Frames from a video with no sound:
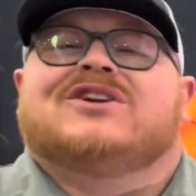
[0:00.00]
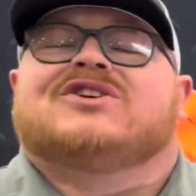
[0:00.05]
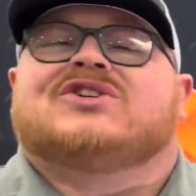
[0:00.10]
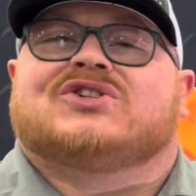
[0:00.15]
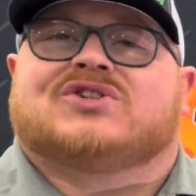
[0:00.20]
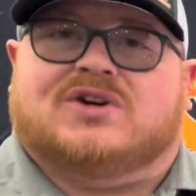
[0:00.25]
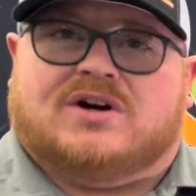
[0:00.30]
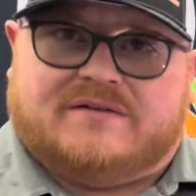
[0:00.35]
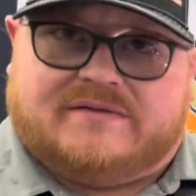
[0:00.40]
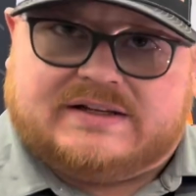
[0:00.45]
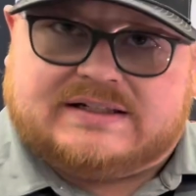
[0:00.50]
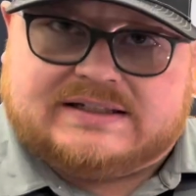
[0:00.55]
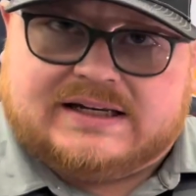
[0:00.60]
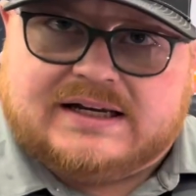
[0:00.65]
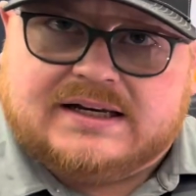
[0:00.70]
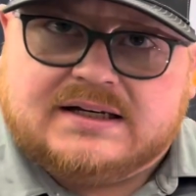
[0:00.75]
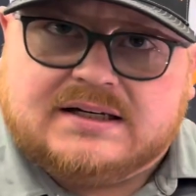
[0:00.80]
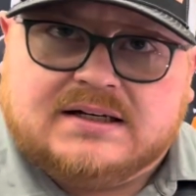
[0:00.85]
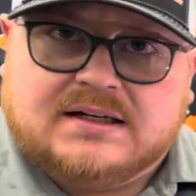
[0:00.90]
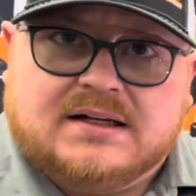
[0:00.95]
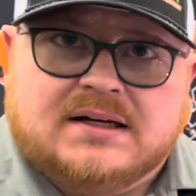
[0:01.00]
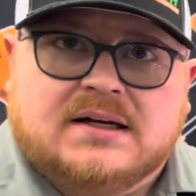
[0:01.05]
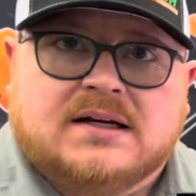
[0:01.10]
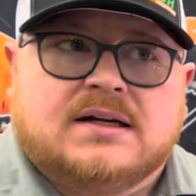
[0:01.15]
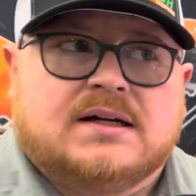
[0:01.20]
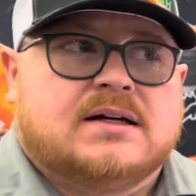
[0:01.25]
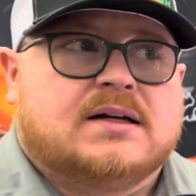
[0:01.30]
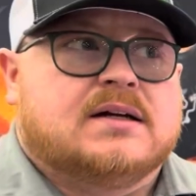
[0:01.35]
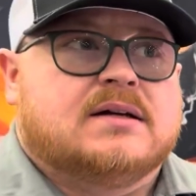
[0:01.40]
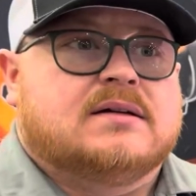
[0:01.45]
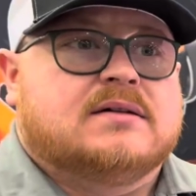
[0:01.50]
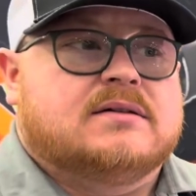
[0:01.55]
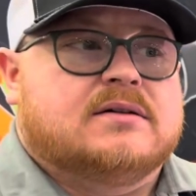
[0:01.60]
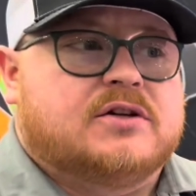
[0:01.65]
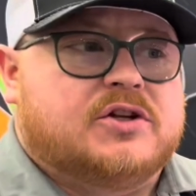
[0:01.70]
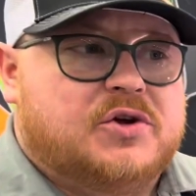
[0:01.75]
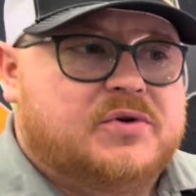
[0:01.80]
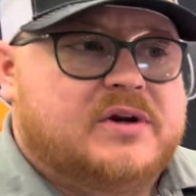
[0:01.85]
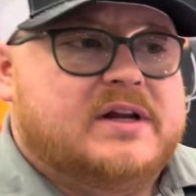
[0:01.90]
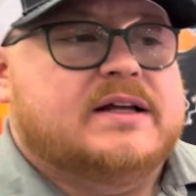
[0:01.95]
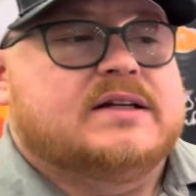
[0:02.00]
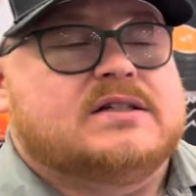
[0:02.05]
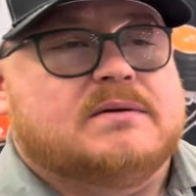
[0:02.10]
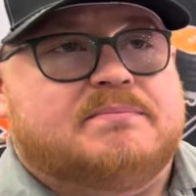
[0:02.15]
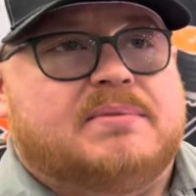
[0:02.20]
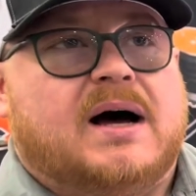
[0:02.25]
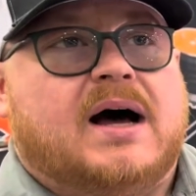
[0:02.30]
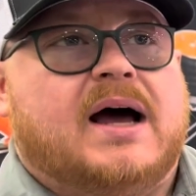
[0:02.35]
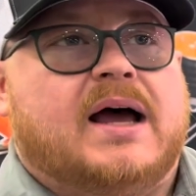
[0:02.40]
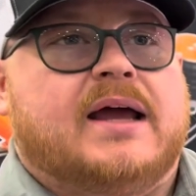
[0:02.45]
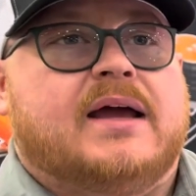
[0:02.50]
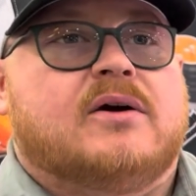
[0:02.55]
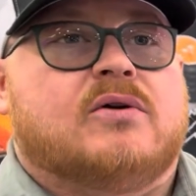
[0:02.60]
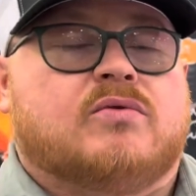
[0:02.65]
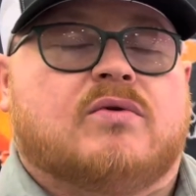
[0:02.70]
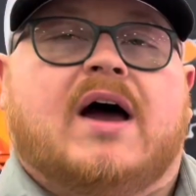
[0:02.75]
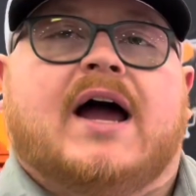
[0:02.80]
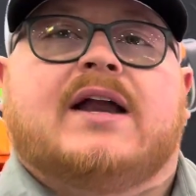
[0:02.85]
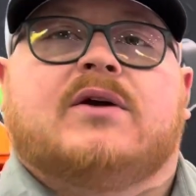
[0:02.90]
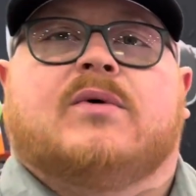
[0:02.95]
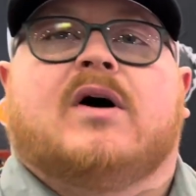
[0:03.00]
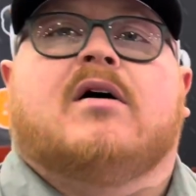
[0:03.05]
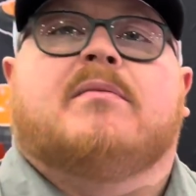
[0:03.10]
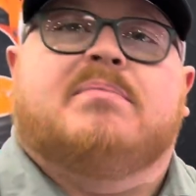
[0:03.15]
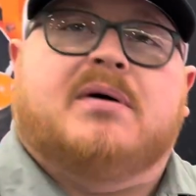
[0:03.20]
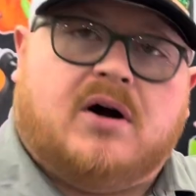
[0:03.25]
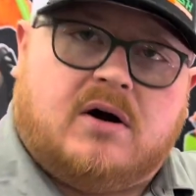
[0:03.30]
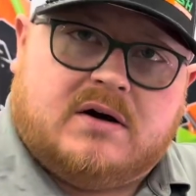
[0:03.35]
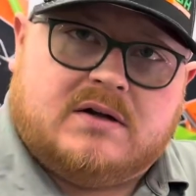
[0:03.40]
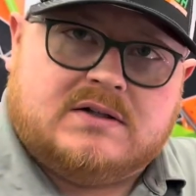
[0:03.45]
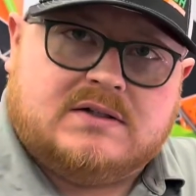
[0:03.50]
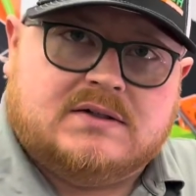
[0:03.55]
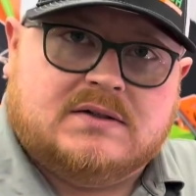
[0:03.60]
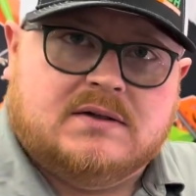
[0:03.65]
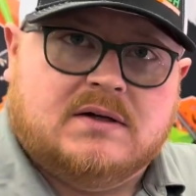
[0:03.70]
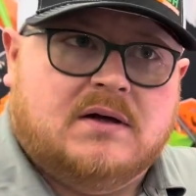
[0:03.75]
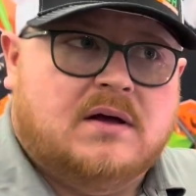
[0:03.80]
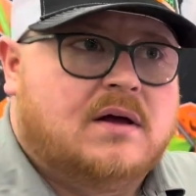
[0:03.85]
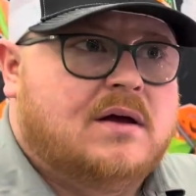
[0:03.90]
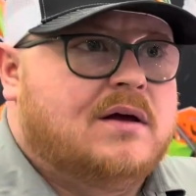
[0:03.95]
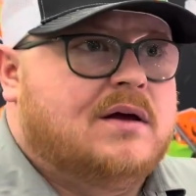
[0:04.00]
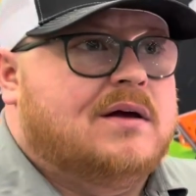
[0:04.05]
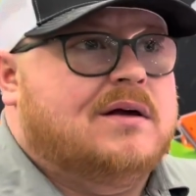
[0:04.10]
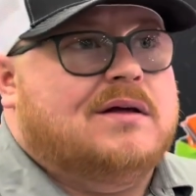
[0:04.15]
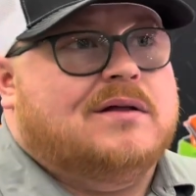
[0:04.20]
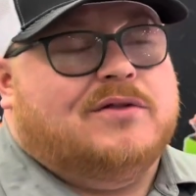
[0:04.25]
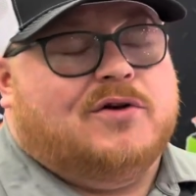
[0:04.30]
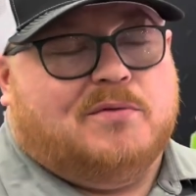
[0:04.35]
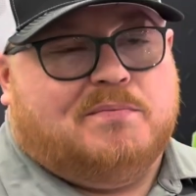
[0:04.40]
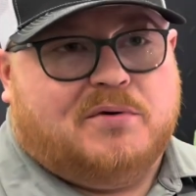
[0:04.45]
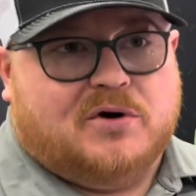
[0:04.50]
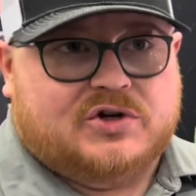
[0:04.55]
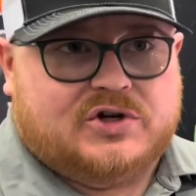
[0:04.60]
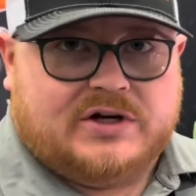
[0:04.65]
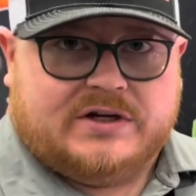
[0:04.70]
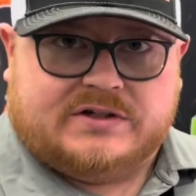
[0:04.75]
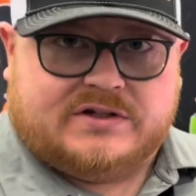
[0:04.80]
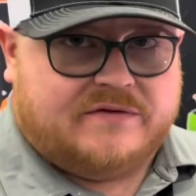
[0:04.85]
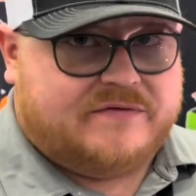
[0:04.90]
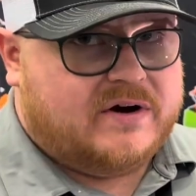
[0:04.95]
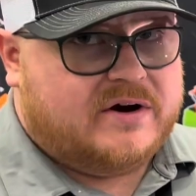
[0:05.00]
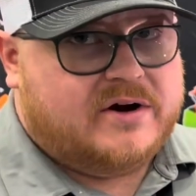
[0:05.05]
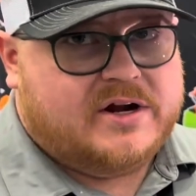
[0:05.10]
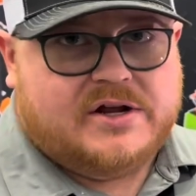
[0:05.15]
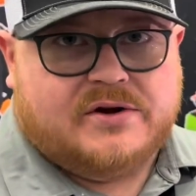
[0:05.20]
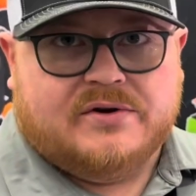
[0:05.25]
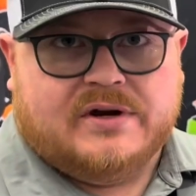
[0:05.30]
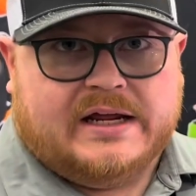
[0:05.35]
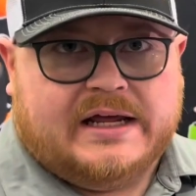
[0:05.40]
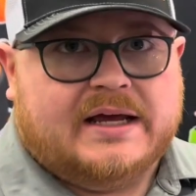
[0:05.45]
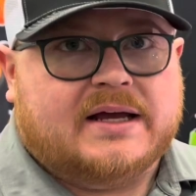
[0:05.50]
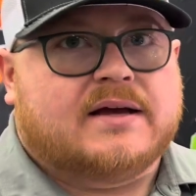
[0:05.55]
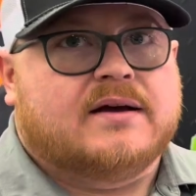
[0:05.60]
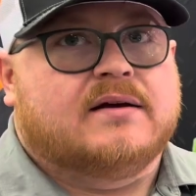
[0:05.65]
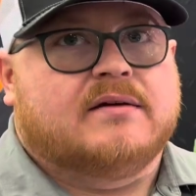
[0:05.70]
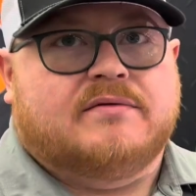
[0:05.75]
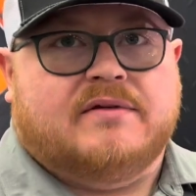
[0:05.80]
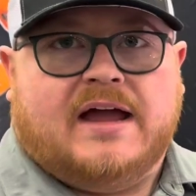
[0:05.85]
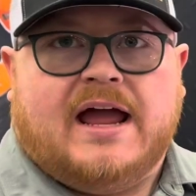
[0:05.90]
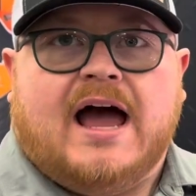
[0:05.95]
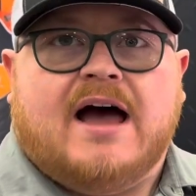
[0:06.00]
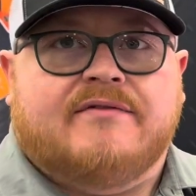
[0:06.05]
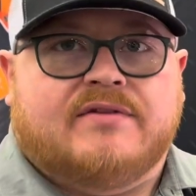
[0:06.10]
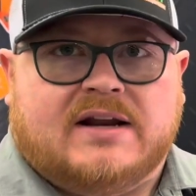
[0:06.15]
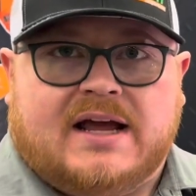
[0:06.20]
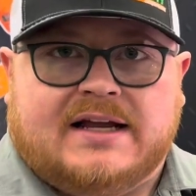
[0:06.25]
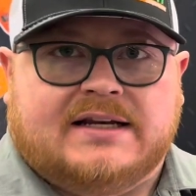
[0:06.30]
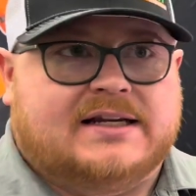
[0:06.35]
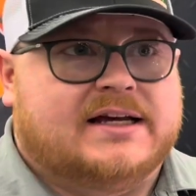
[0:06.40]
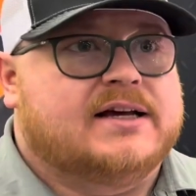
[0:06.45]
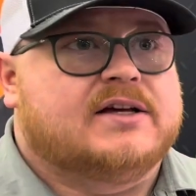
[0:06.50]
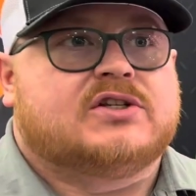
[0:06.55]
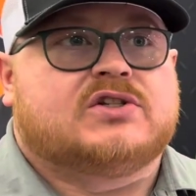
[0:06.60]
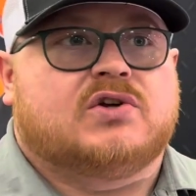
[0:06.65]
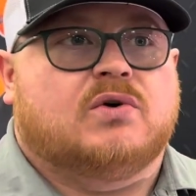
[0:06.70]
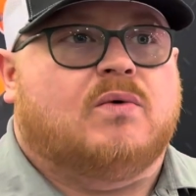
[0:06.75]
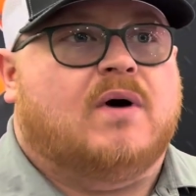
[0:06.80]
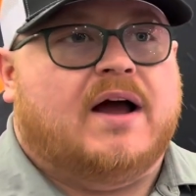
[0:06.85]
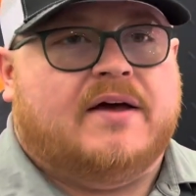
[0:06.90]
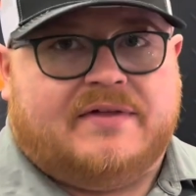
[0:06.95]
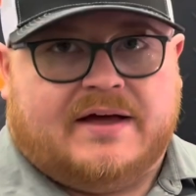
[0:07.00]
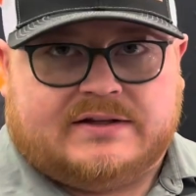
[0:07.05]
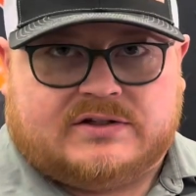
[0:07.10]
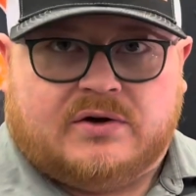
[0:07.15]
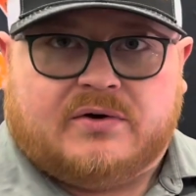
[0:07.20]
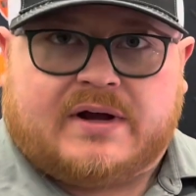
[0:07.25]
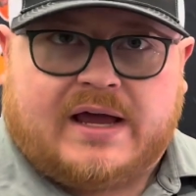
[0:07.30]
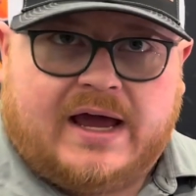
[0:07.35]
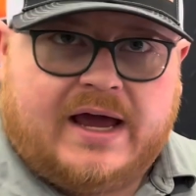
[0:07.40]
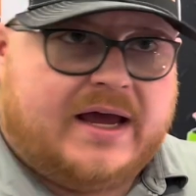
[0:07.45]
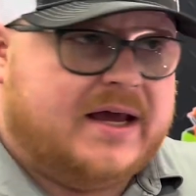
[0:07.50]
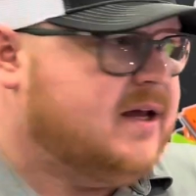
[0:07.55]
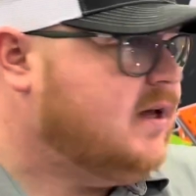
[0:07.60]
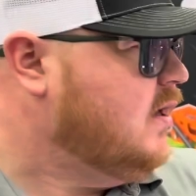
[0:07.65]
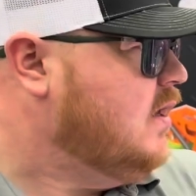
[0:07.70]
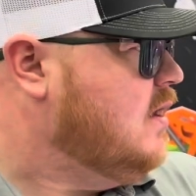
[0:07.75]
to service it, you need to buy Ridewell parts. Their bushings are very unique. They have an idea as to why that's okay.